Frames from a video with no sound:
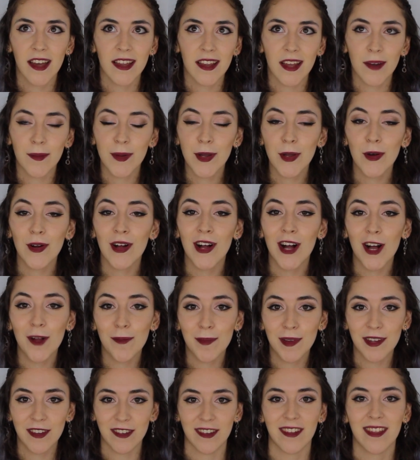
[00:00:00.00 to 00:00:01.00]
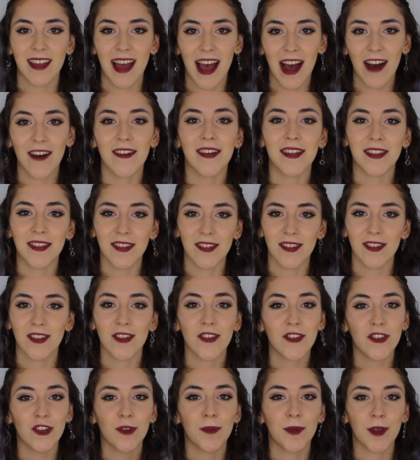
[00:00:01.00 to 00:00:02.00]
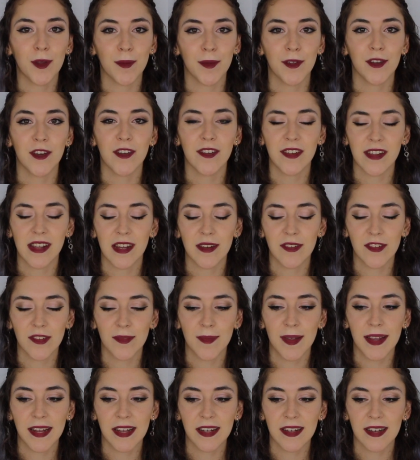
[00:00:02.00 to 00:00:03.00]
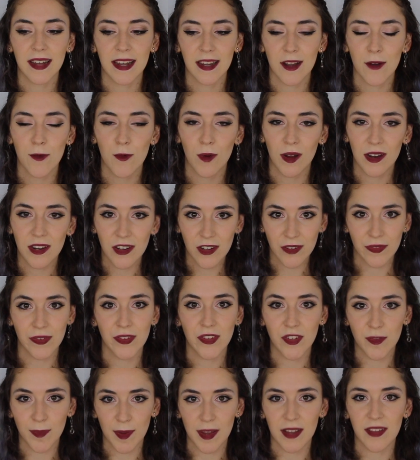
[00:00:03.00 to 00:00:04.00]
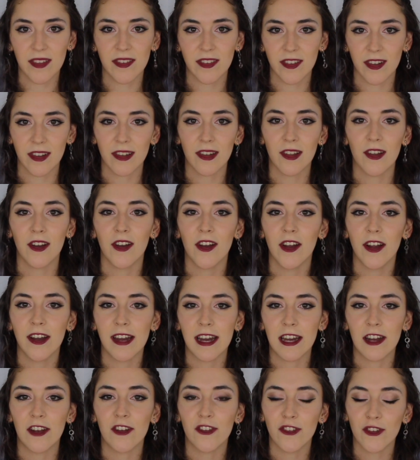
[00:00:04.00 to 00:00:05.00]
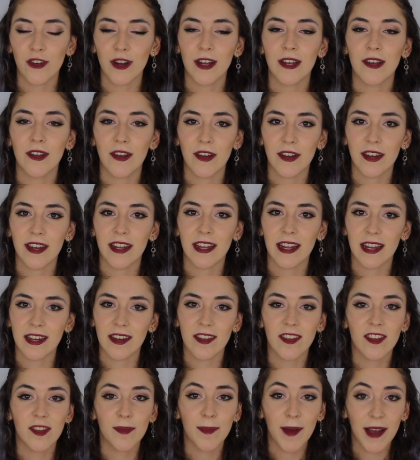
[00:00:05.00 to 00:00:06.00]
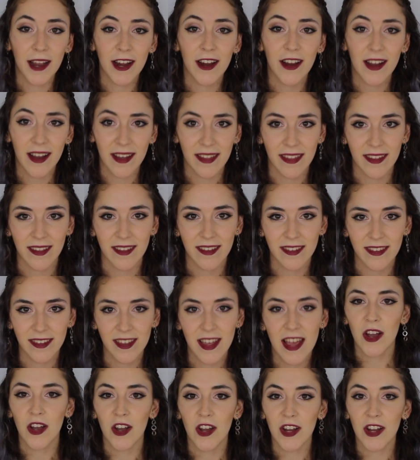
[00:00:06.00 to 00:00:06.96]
that we all help each other out in this YouTube community and just make it like a wonderful space to learn and enjoy learning and inspire others.